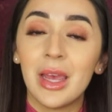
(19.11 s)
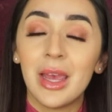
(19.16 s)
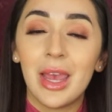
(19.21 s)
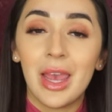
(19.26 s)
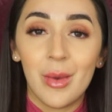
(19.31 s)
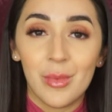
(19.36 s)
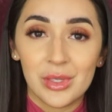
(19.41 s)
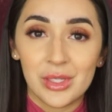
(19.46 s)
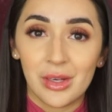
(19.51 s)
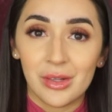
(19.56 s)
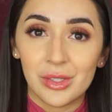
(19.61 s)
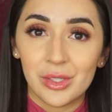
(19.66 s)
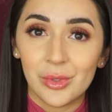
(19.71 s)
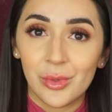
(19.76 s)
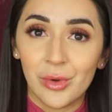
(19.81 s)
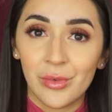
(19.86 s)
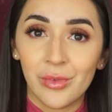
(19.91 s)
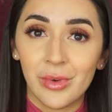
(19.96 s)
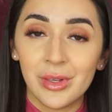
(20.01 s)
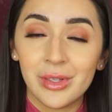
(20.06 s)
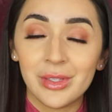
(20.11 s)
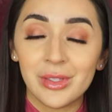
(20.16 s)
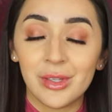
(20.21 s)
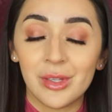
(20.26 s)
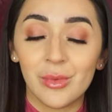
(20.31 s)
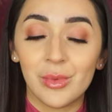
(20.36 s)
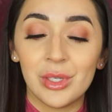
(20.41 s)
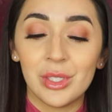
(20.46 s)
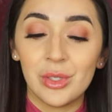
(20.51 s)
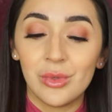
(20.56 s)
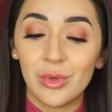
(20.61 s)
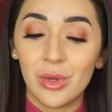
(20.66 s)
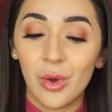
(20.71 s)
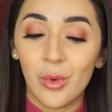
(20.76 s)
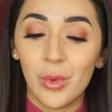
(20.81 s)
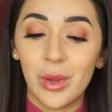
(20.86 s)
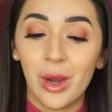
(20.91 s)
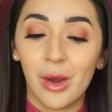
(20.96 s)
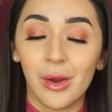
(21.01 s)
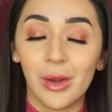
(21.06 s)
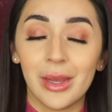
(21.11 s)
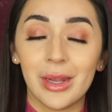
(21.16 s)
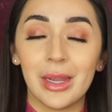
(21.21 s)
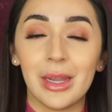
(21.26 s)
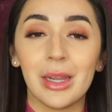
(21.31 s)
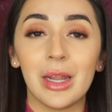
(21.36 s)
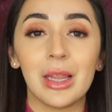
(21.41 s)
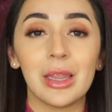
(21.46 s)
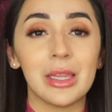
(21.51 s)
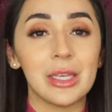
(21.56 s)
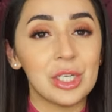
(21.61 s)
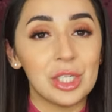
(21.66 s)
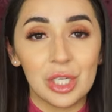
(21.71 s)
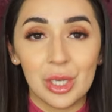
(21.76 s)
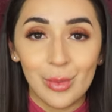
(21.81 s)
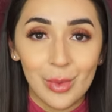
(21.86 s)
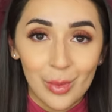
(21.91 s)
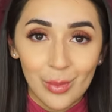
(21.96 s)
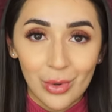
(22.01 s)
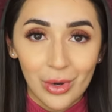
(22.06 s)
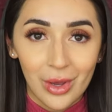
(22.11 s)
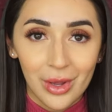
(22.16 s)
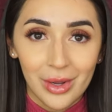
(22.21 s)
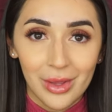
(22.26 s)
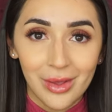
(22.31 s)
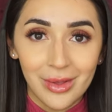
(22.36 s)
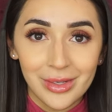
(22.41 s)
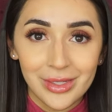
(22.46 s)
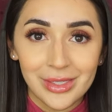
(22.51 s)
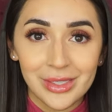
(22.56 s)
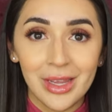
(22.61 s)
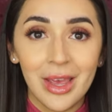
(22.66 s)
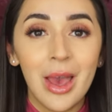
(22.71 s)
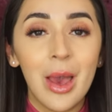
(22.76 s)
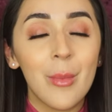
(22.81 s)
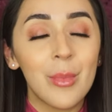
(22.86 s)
Amazon storefronts so that we do know we are getting legitimate products.